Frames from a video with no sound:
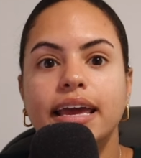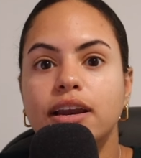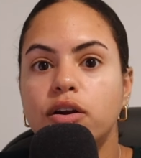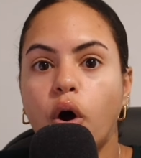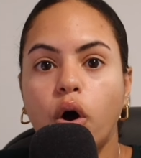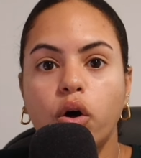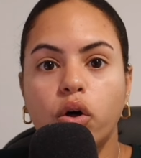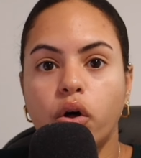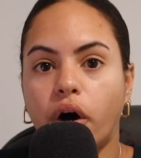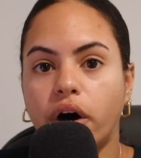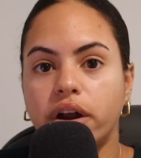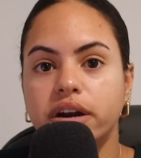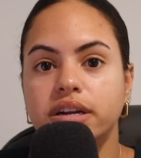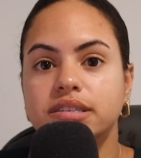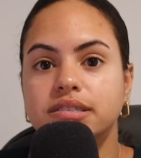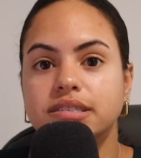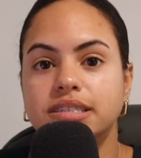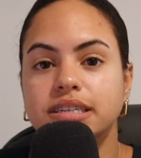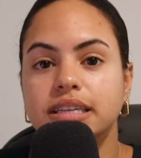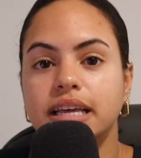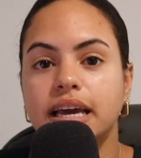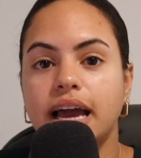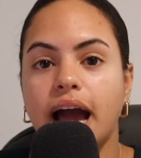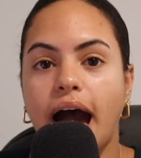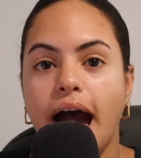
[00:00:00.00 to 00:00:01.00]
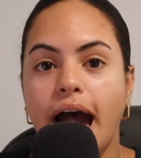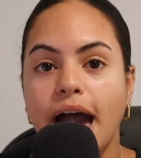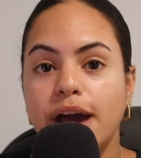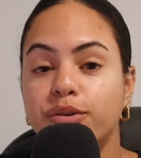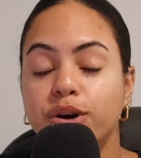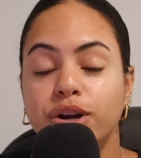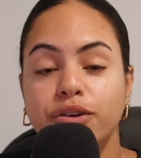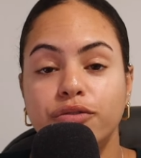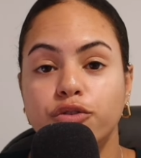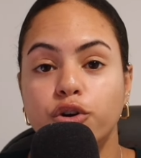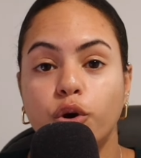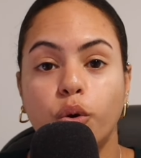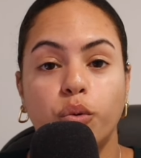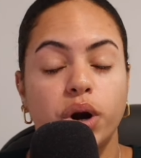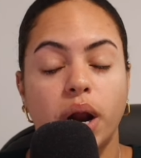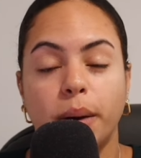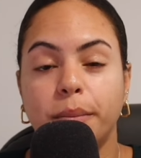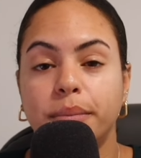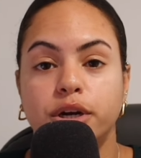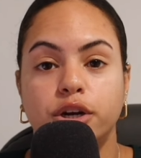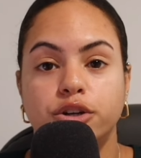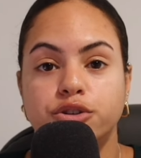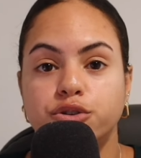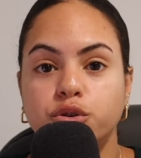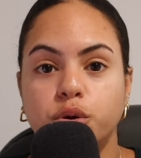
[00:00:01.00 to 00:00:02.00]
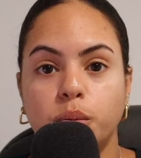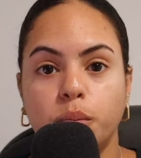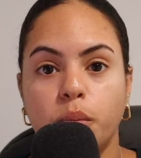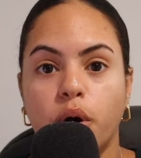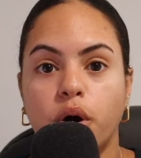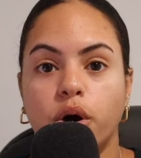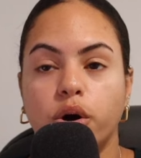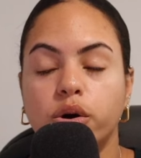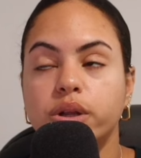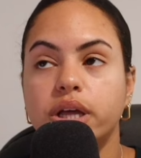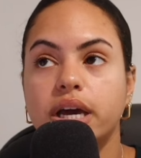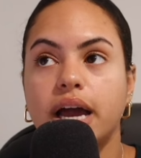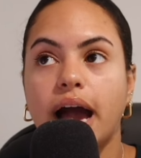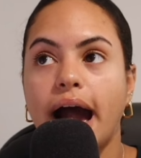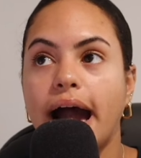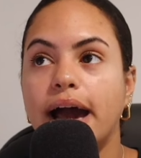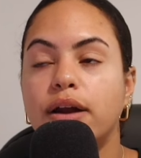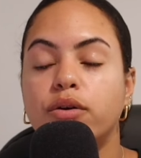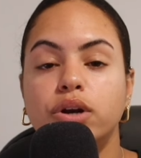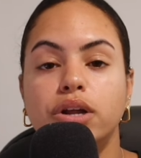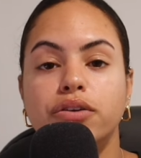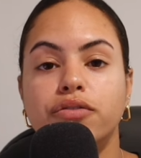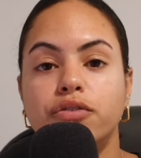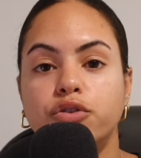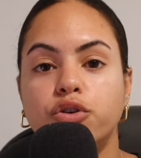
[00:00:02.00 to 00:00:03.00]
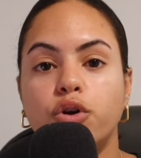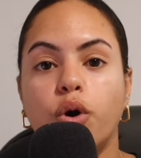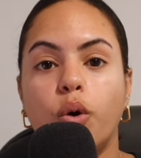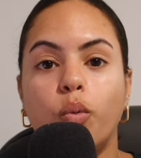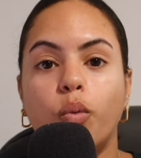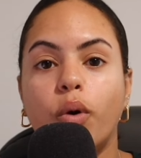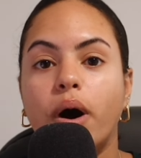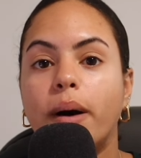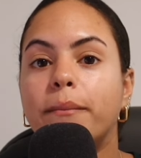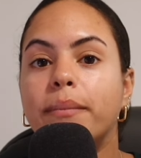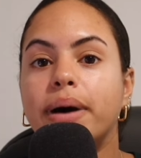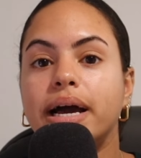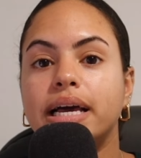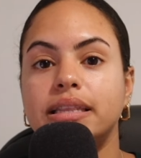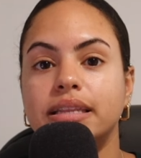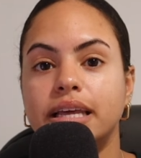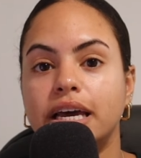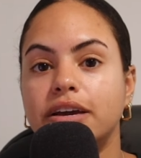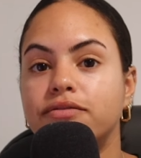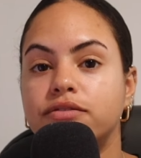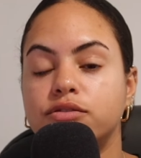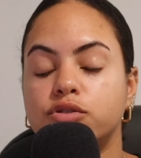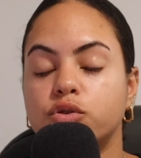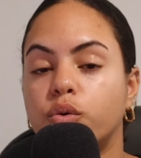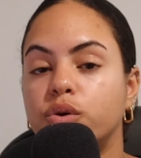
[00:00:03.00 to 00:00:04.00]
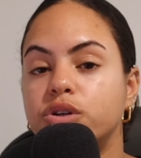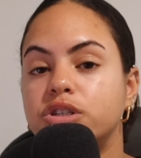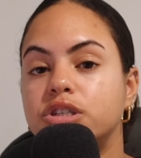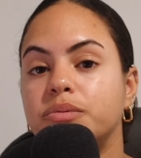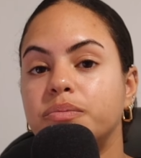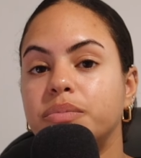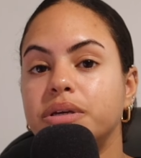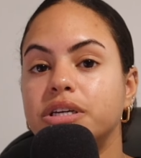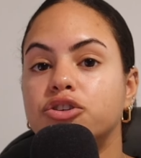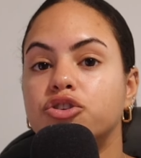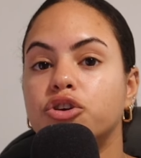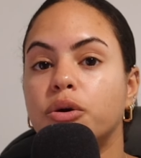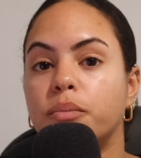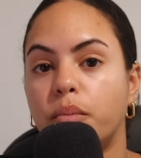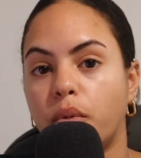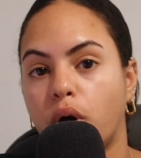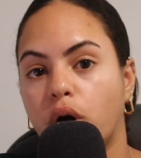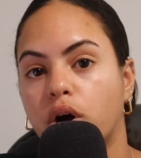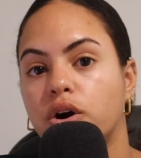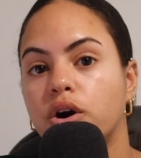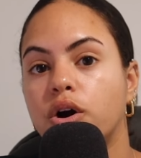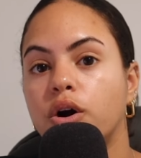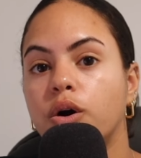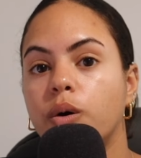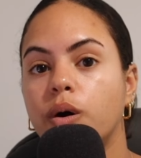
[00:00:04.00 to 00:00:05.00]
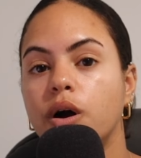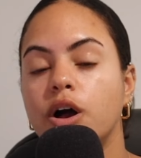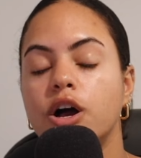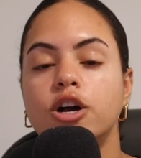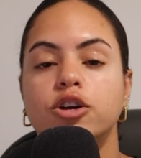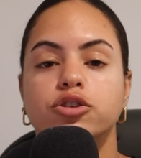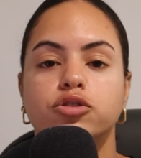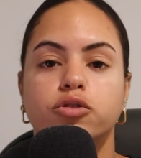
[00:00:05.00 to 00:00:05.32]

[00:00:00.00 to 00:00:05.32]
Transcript: In all honesty, like, I don't even know what I'm going to do tomorrow. Like, I don't even know what my life is going to be tomorrow.